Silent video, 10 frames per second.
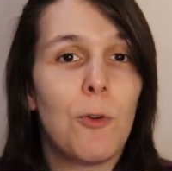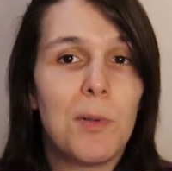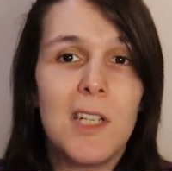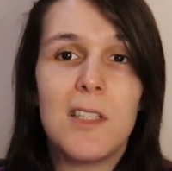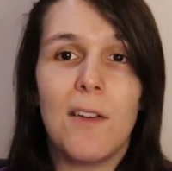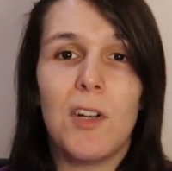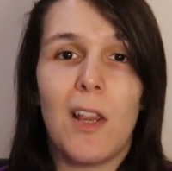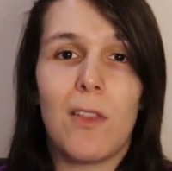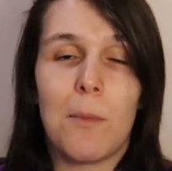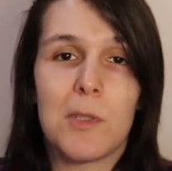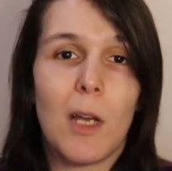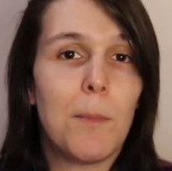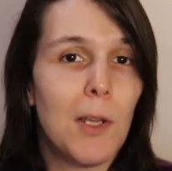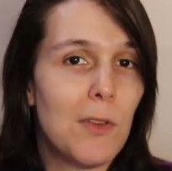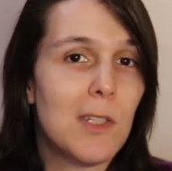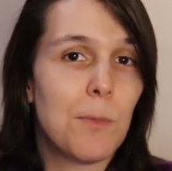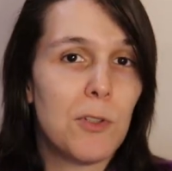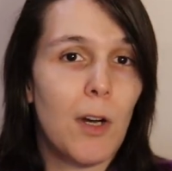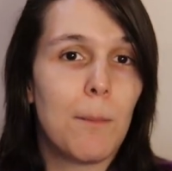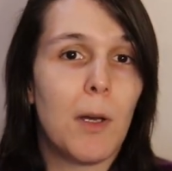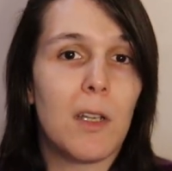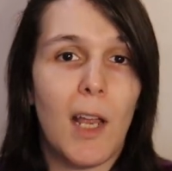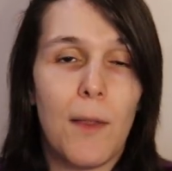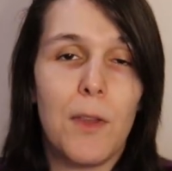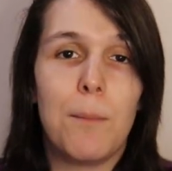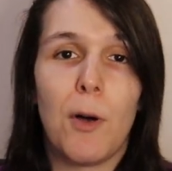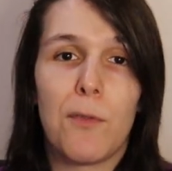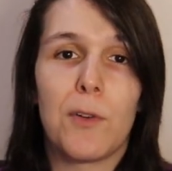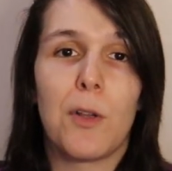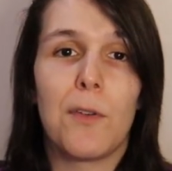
please give it a thumbs up, hit the subscribe button and the bell for